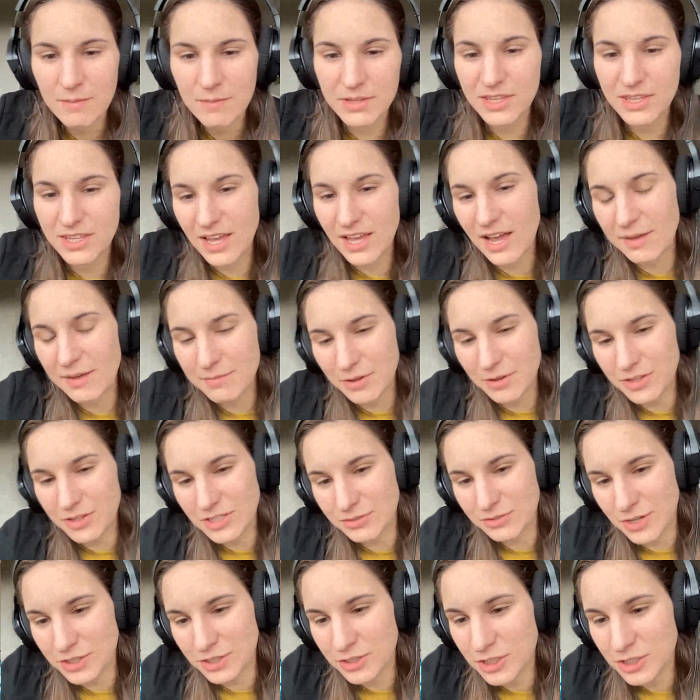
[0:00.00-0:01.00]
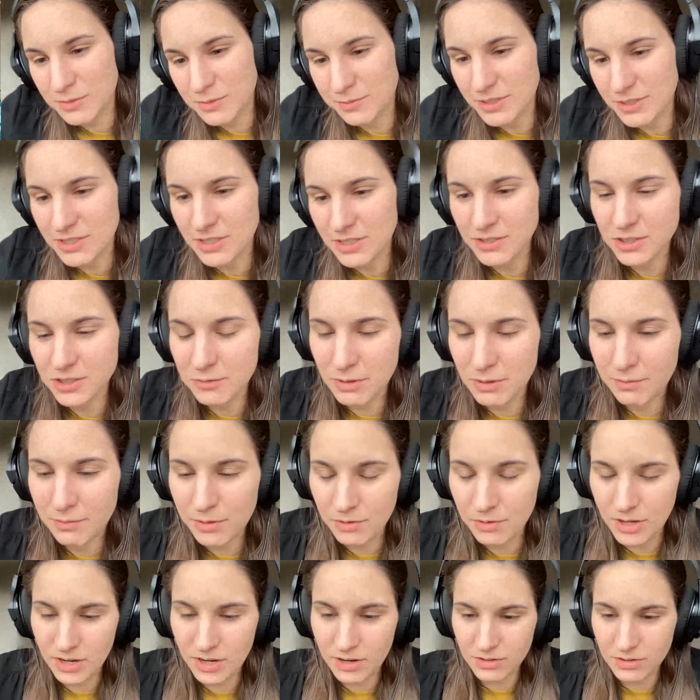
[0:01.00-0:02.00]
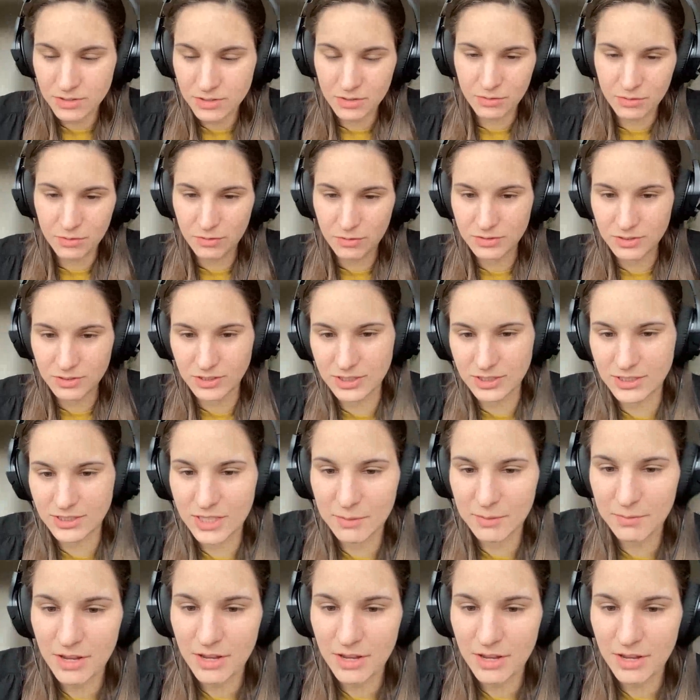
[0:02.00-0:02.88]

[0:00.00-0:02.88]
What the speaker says: But yeah, I'm not a structures person, so maybe you can also just